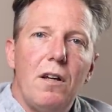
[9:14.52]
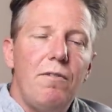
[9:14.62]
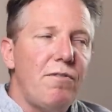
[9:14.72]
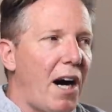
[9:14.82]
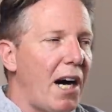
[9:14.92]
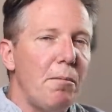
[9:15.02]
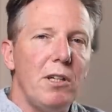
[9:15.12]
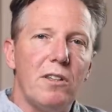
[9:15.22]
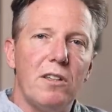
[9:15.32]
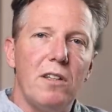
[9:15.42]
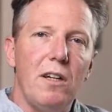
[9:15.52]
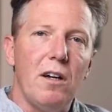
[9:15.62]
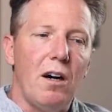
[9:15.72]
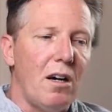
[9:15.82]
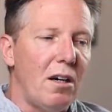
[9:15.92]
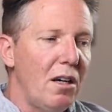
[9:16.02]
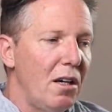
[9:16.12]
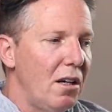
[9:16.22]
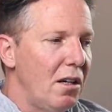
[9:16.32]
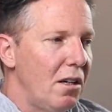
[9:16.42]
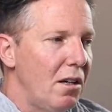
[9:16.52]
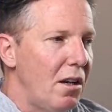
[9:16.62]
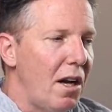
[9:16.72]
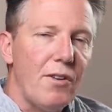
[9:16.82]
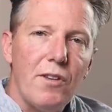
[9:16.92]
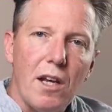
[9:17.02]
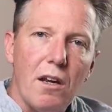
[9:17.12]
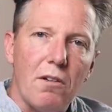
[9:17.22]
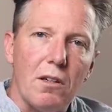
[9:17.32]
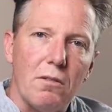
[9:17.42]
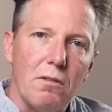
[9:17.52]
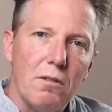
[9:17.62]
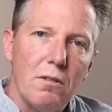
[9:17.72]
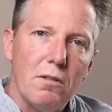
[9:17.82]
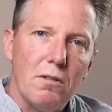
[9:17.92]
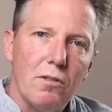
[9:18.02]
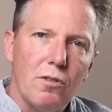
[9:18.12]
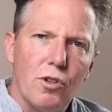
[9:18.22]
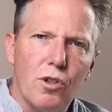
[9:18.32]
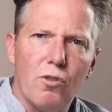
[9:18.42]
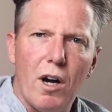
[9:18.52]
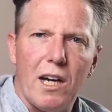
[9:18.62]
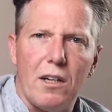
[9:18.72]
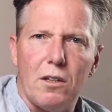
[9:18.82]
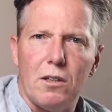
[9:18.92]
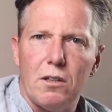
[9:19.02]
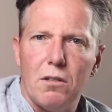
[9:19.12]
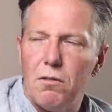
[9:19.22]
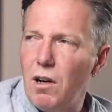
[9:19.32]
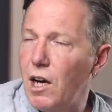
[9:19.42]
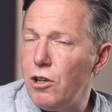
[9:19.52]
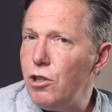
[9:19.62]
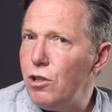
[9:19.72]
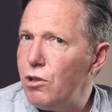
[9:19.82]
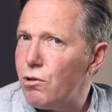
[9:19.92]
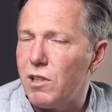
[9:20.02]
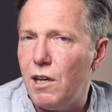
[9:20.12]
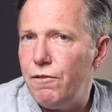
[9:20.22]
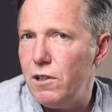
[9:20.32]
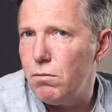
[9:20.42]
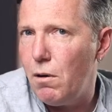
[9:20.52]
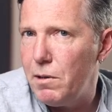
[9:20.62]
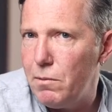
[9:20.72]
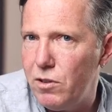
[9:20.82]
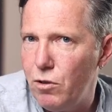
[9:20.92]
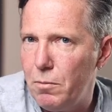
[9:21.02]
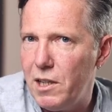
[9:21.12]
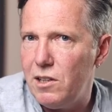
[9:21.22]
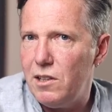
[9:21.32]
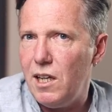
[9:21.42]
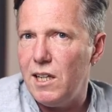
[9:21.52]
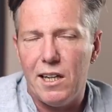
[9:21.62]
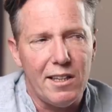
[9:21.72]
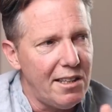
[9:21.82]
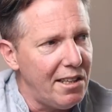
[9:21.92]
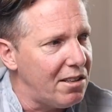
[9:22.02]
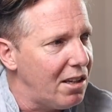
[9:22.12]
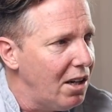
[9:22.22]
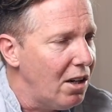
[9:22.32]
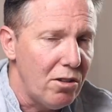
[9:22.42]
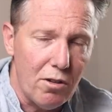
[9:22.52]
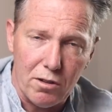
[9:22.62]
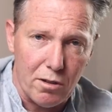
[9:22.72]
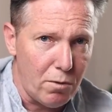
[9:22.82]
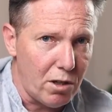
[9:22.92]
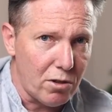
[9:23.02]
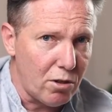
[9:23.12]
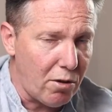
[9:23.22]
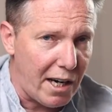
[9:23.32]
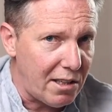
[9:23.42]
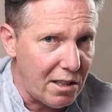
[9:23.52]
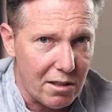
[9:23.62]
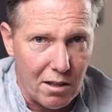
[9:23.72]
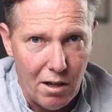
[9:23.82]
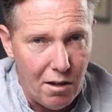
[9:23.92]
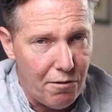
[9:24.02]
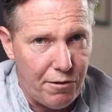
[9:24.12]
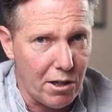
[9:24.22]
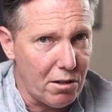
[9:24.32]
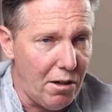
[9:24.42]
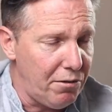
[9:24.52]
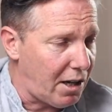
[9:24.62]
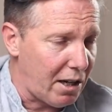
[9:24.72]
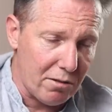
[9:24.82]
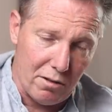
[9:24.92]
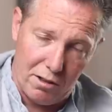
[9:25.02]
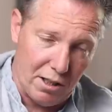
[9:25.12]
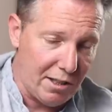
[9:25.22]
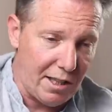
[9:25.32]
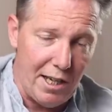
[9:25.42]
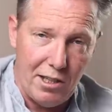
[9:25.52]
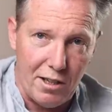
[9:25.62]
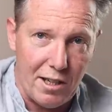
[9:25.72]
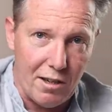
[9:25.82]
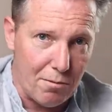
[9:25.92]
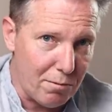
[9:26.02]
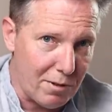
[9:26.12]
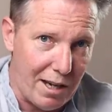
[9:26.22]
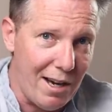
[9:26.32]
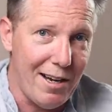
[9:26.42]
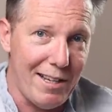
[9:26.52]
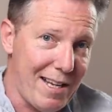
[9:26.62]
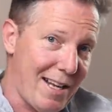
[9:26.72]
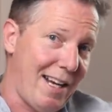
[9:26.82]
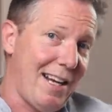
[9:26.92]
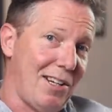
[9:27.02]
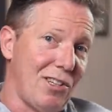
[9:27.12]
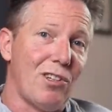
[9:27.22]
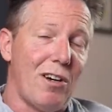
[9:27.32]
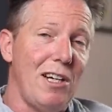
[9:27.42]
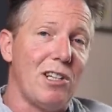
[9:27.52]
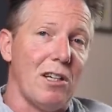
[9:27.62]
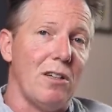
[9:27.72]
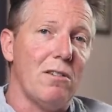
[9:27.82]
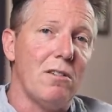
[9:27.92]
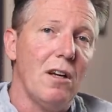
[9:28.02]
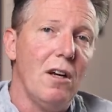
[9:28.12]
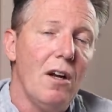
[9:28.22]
environments that are ethereal, strange, unusual, different to what we would normally see. Now, this is not the world's greatest photographs. I concede, you know, they are, they are illustrations,